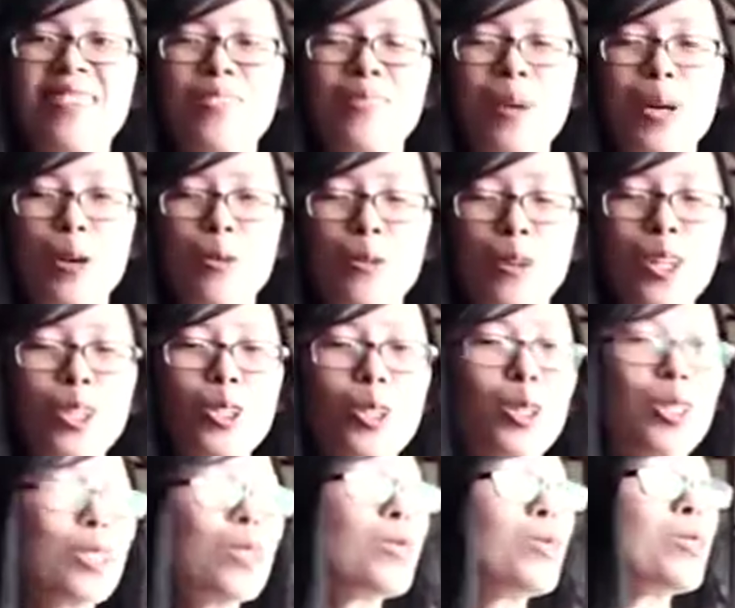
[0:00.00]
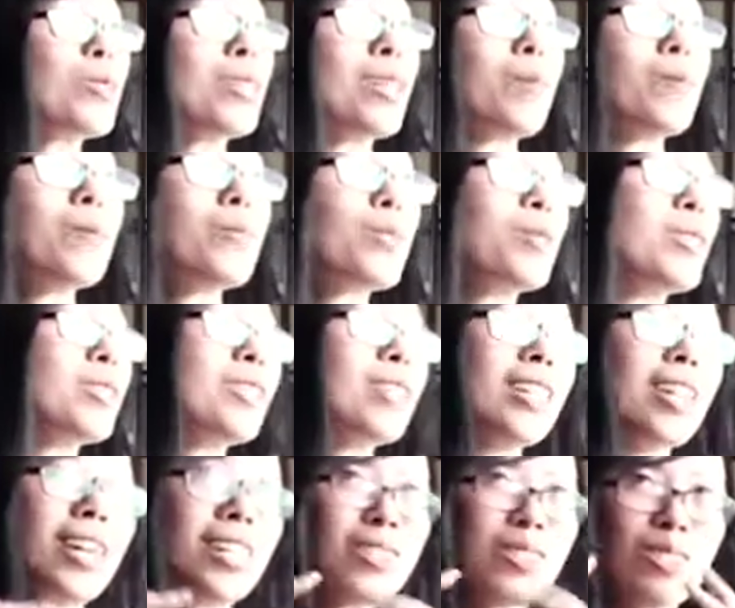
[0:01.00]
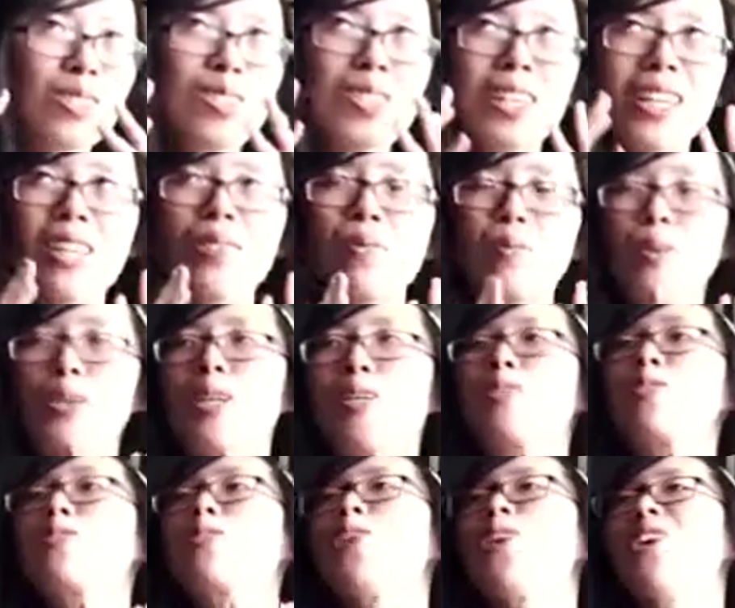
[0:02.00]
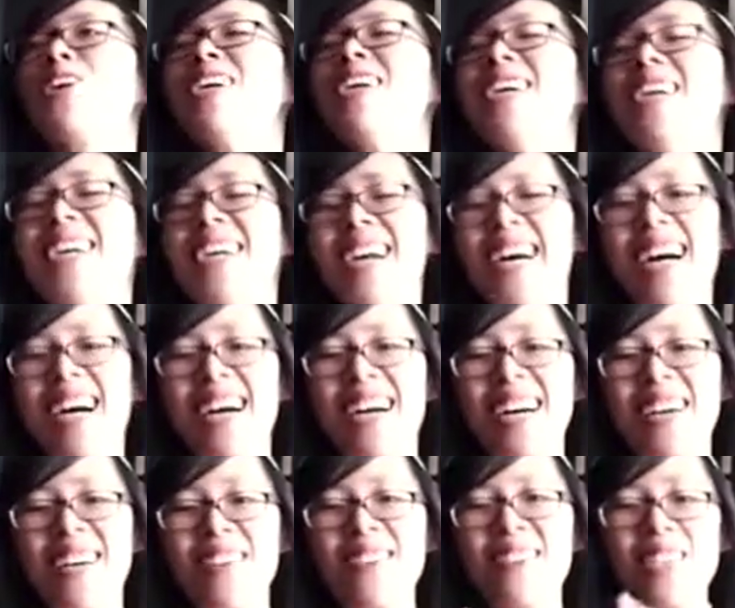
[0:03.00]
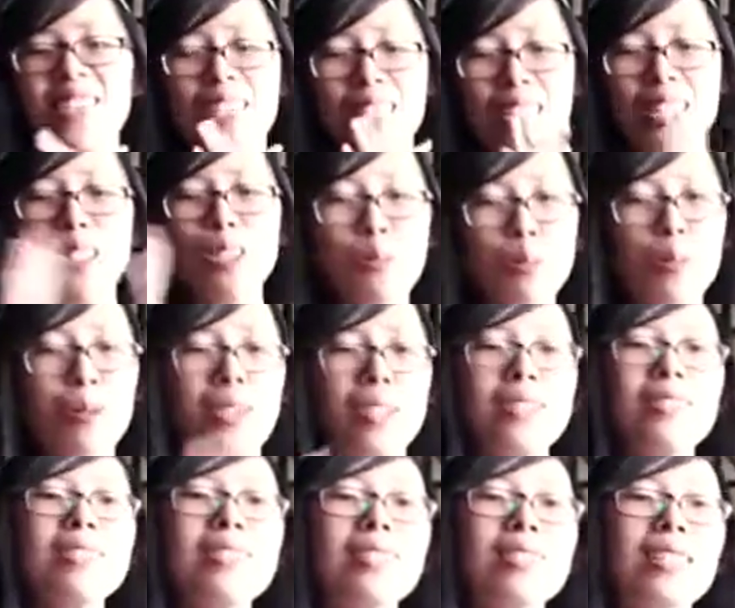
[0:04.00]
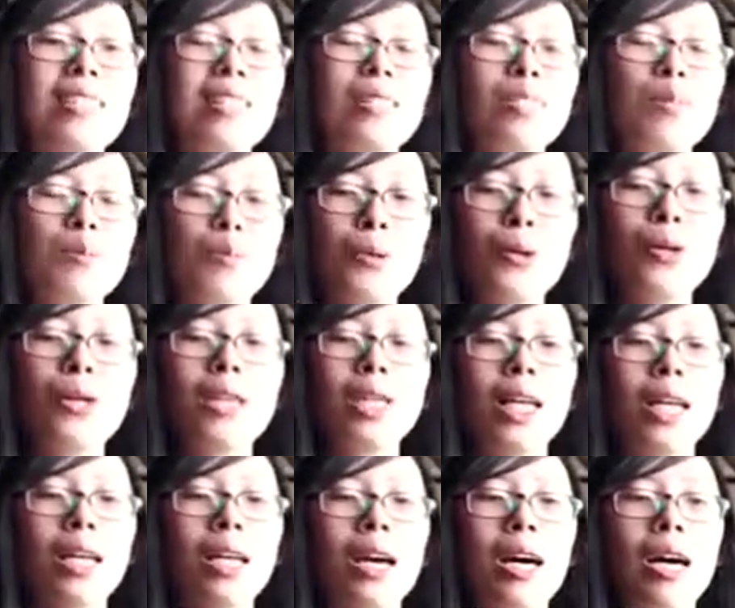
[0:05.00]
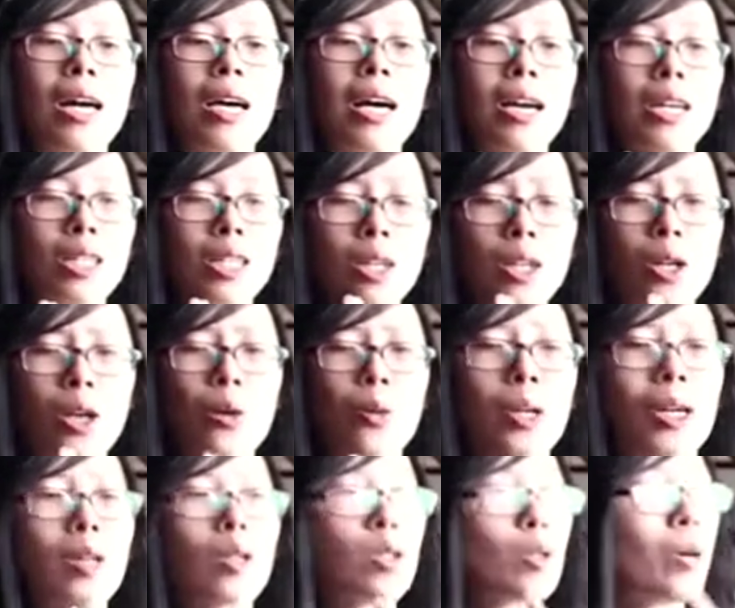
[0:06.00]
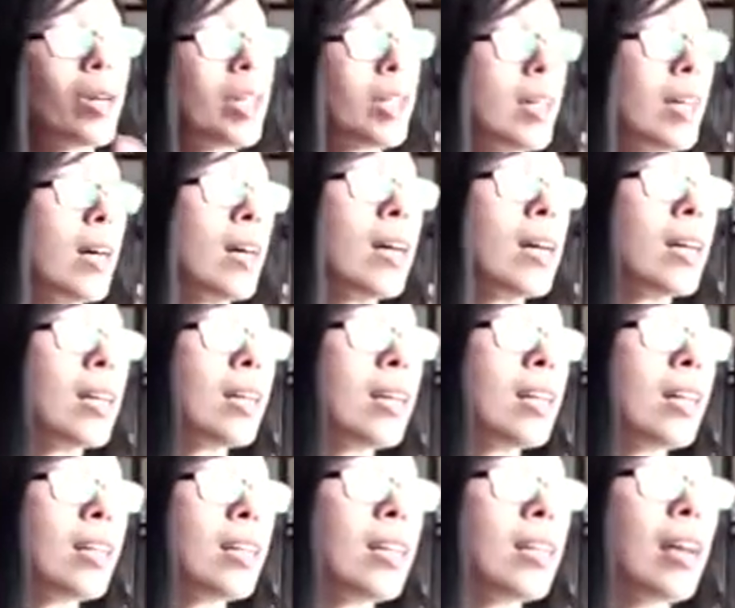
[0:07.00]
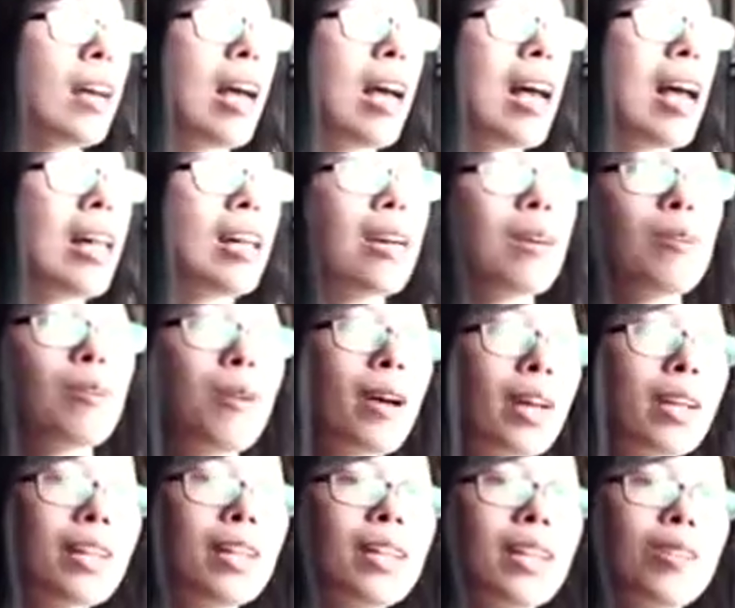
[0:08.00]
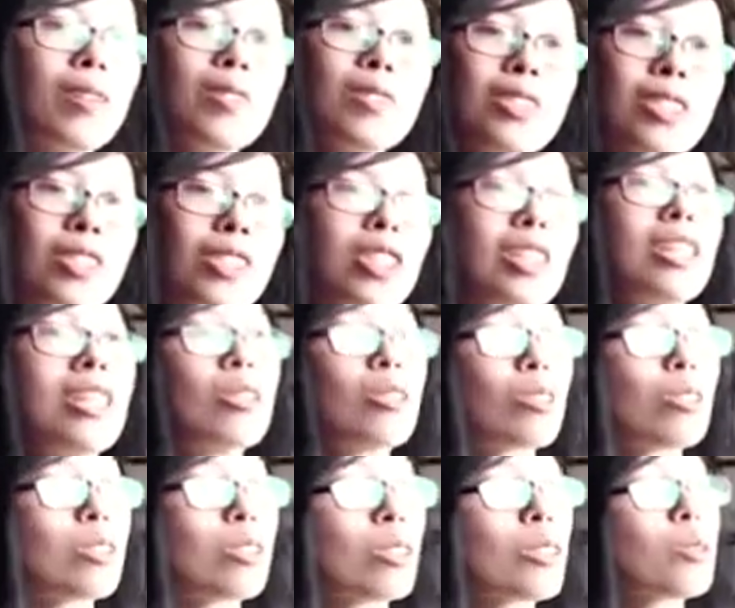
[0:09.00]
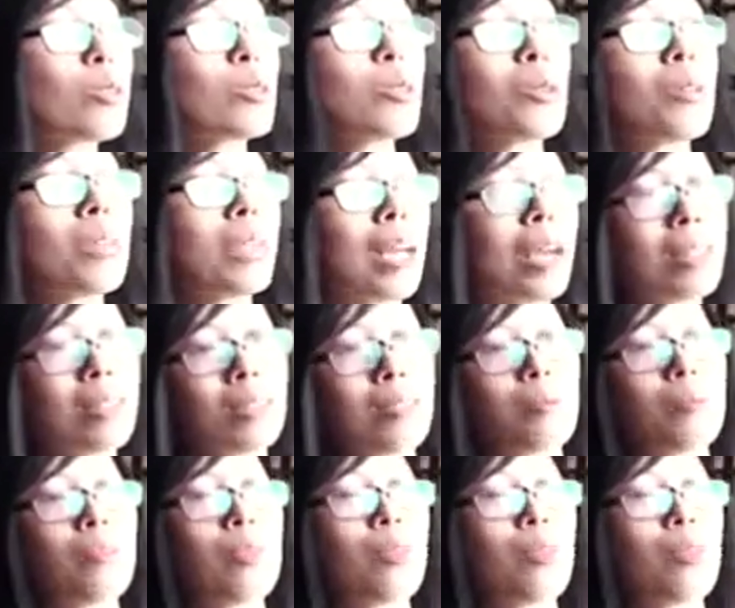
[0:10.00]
by a French author whose name to this day I still pronounce wrong. But The Little Prince is a book that I actually got when I was quite young. And I read it, and it was such an interesting story. It had some